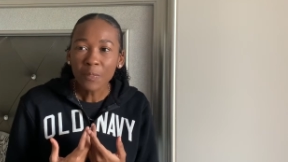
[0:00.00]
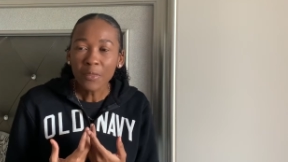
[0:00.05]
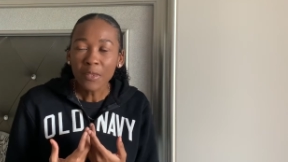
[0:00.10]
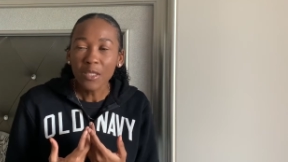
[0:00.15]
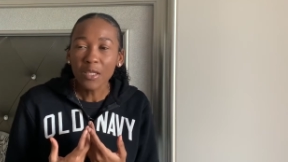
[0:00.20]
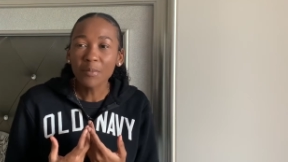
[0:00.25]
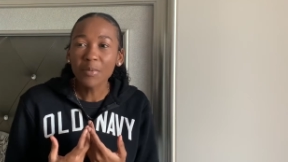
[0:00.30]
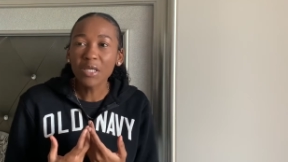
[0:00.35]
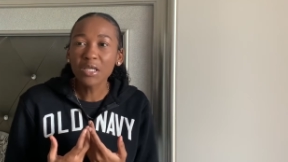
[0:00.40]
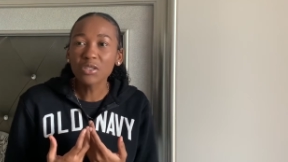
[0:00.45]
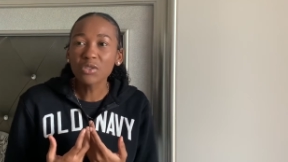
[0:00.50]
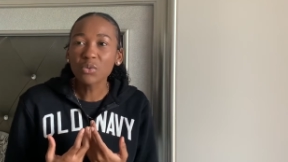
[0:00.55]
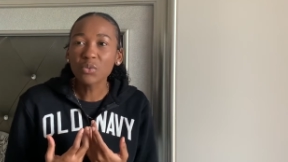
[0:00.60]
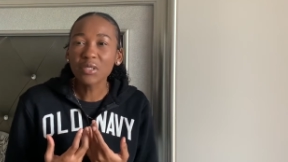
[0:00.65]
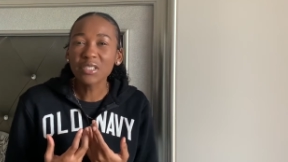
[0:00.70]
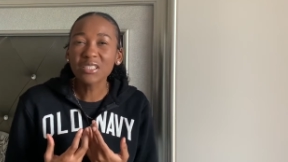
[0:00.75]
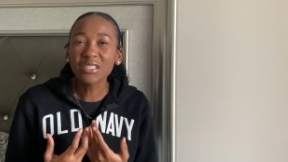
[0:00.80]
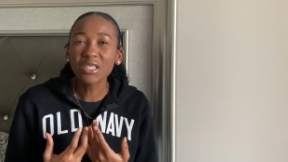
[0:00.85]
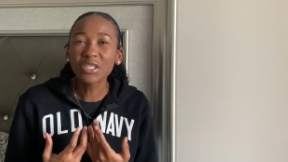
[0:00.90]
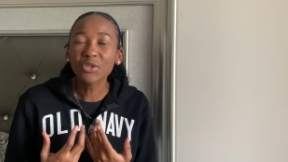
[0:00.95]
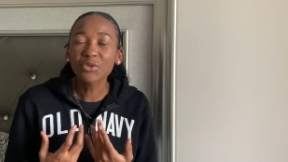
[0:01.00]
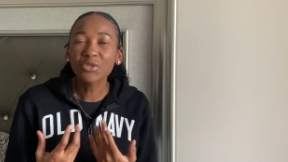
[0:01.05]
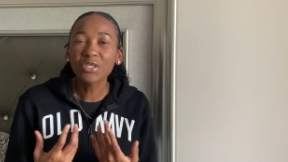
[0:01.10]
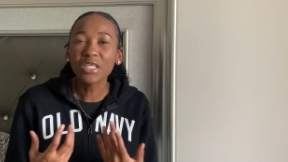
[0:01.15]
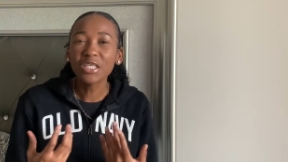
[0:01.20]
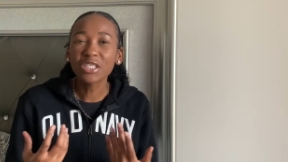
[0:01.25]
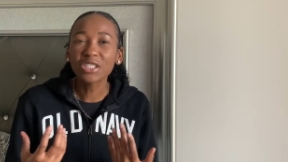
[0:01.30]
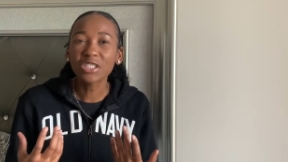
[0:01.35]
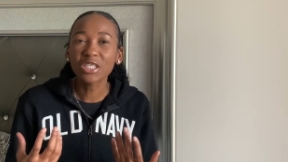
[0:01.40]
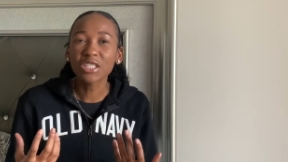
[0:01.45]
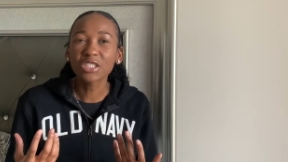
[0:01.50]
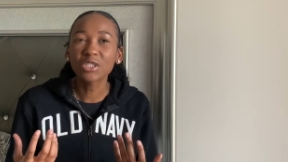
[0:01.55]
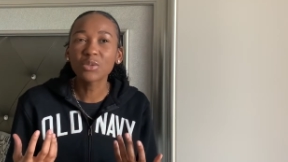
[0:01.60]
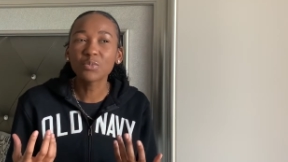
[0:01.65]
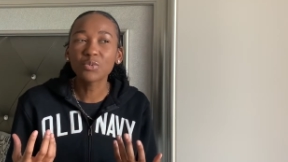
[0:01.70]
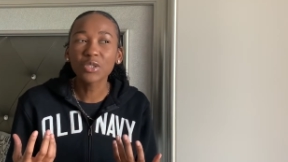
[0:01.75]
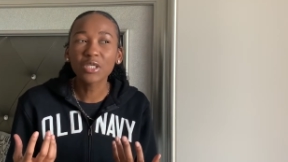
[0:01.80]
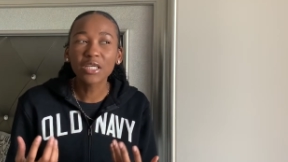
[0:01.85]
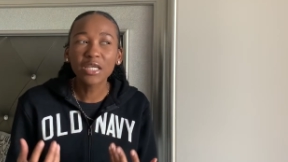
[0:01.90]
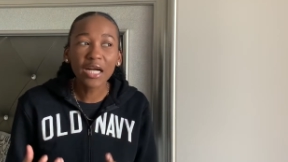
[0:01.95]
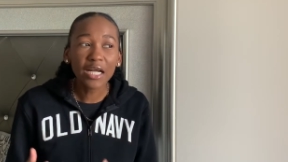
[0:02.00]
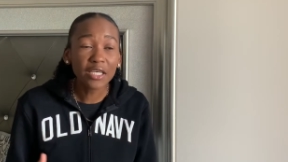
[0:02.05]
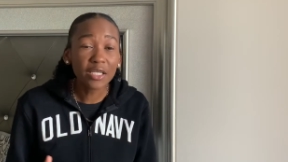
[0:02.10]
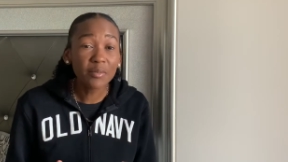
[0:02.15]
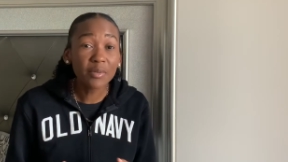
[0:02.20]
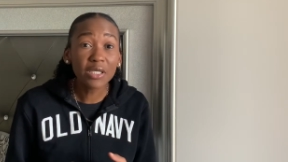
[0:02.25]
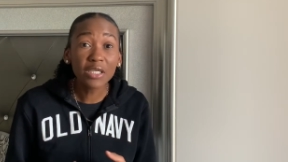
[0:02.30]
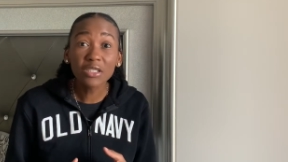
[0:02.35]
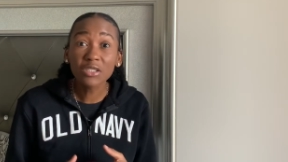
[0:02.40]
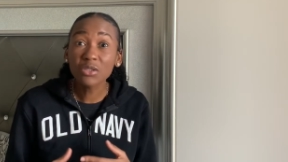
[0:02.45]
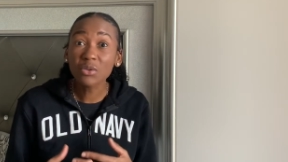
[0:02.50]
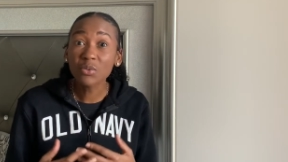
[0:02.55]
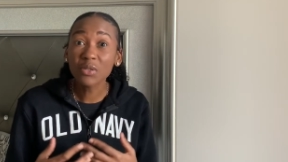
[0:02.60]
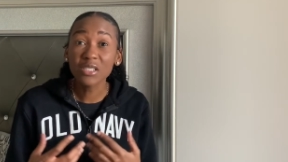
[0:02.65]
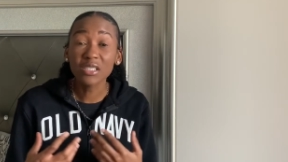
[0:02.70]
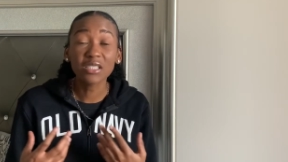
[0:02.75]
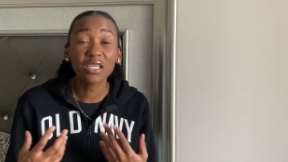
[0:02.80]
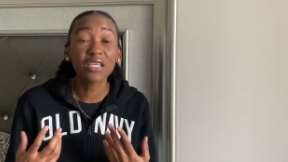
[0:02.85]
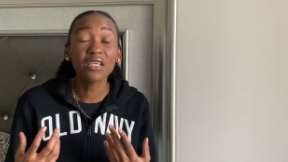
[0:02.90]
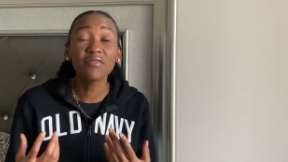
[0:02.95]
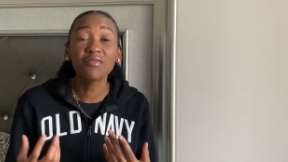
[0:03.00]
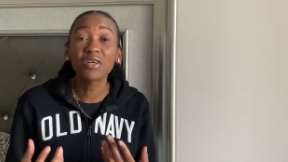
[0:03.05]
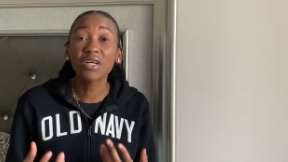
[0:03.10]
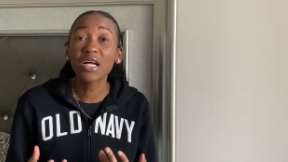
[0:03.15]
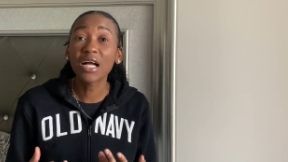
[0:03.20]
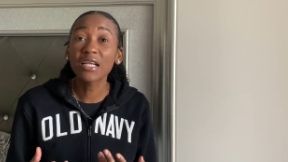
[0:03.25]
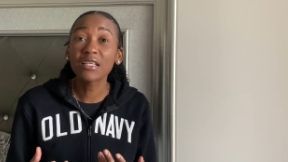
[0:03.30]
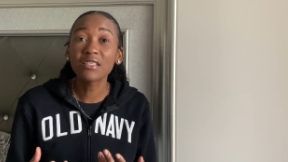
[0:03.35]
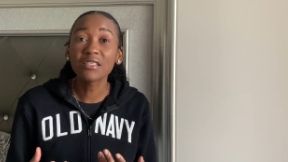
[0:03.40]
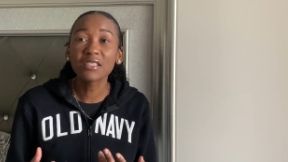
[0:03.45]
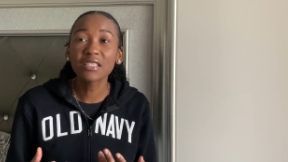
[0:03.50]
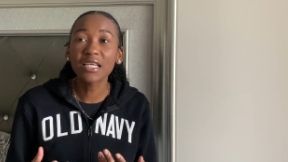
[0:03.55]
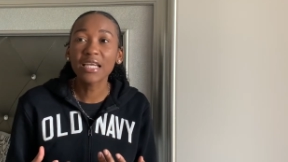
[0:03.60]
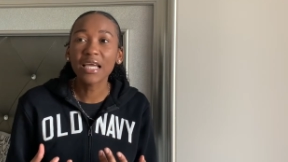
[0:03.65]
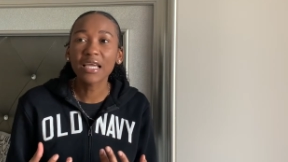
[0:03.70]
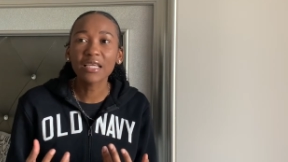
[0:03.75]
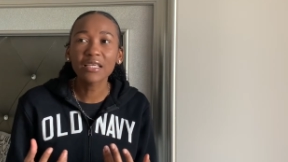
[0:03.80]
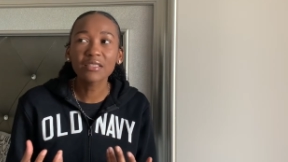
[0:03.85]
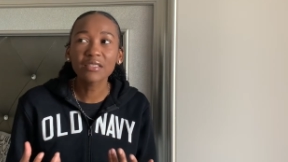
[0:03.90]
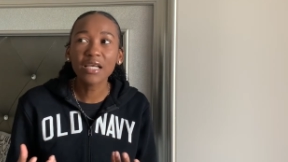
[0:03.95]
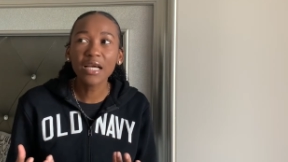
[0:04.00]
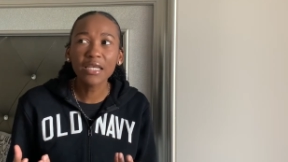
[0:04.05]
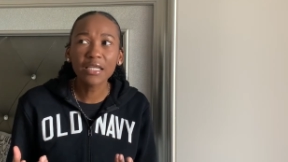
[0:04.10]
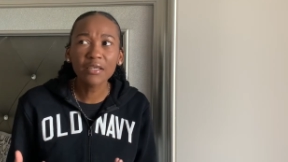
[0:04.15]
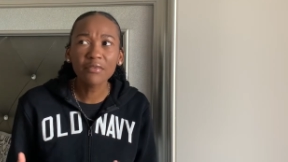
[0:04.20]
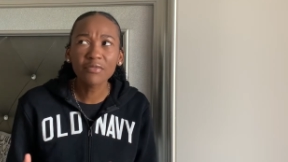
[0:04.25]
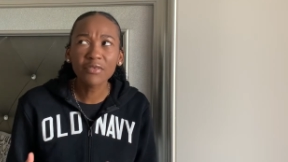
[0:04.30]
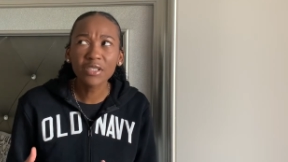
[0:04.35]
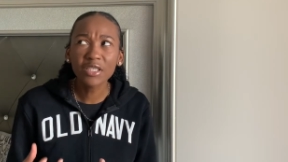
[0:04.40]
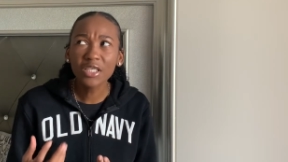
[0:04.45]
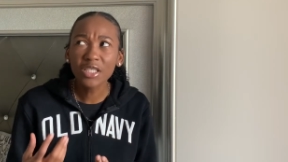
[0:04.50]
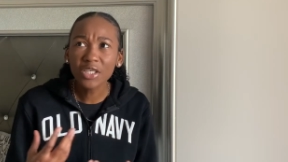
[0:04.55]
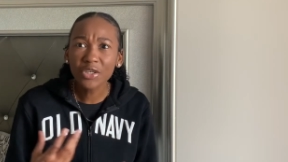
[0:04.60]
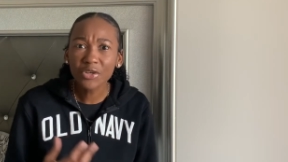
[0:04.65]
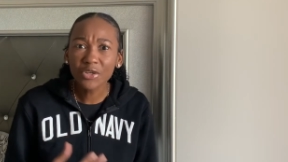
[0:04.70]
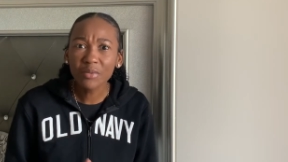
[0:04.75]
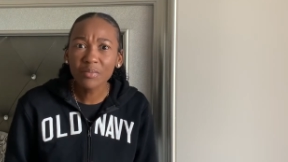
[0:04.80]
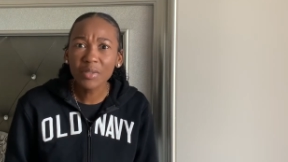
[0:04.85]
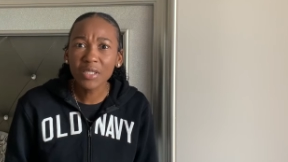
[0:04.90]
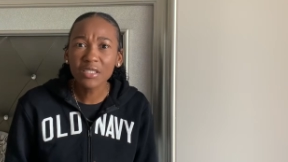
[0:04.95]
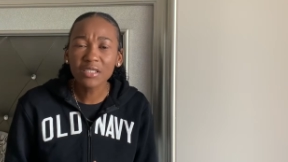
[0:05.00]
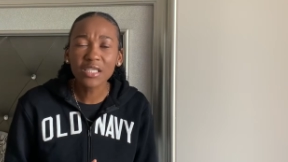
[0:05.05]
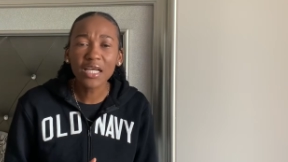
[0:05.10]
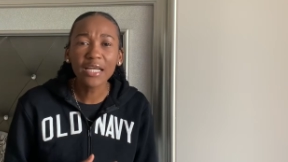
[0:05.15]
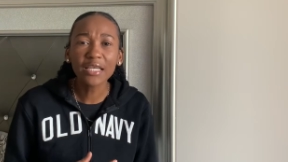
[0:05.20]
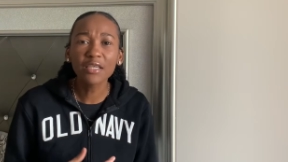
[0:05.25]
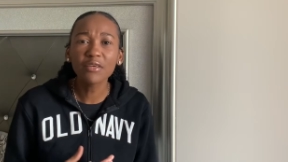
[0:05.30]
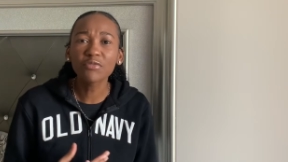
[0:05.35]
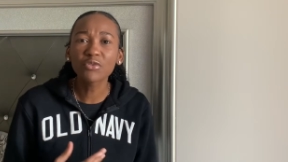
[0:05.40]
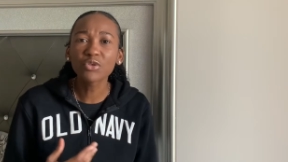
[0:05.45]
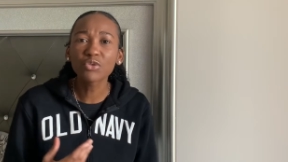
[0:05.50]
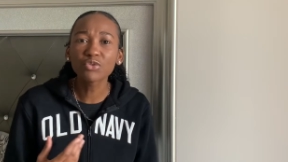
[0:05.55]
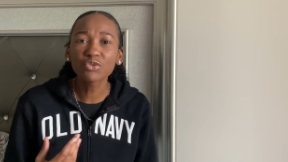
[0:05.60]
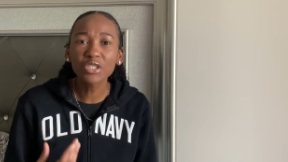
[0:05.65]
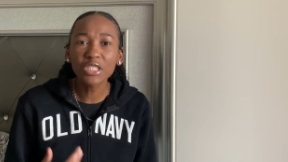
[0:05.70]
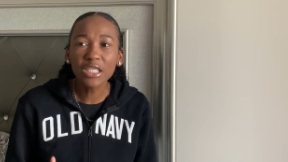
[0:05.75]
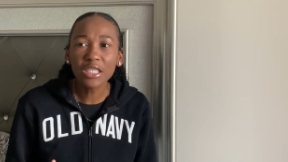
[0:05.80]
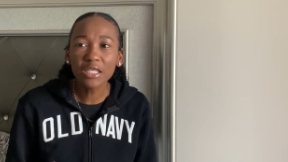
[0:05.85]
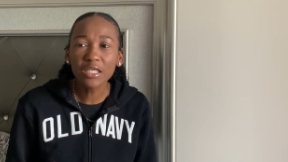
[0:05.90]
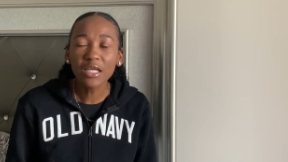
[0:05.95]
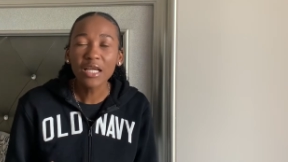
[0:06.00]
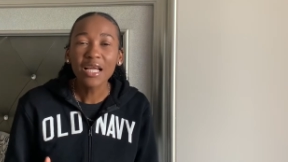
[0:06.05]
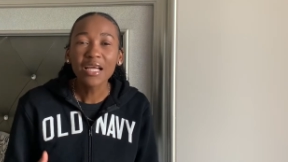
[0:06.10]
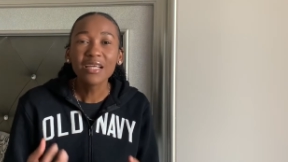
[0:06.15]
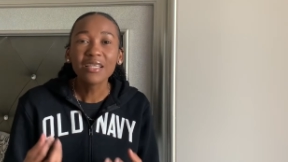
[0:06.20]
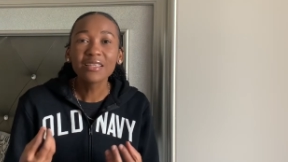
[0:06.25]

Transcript: you begin to question your relationship with god you begin to question even god to say like is god even hearing me is god even real